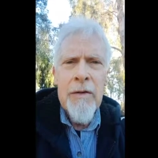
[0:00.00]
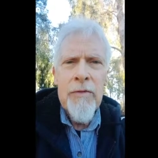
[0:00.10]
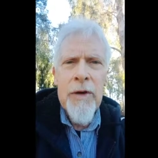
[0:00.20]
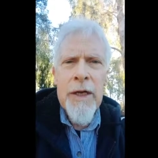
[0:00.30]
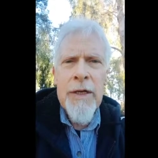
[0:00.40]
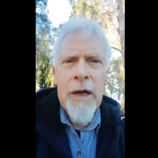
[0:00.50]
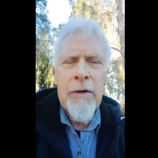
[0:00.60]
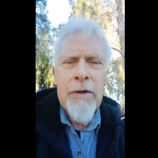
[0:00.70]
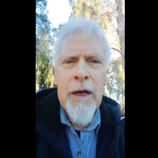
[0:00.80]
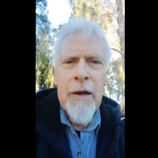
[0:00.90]
really
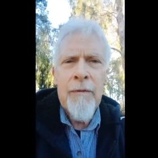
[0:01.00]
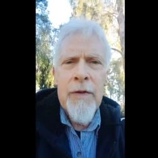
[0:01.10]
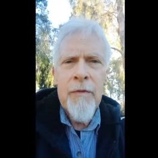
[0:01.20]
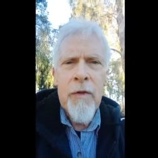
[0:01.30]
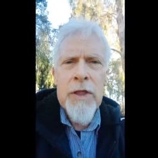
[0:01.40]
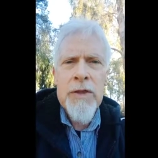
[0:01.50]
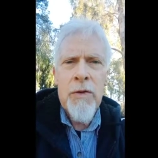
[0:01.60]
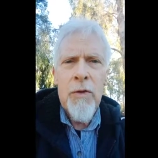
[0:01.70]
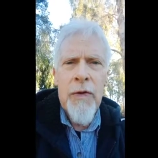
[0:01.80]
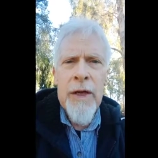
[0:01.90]
don't have the voice
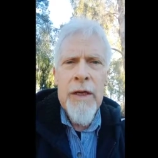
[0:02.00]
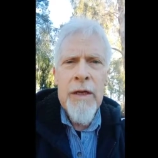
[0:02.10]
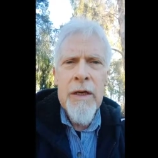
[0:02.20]
or the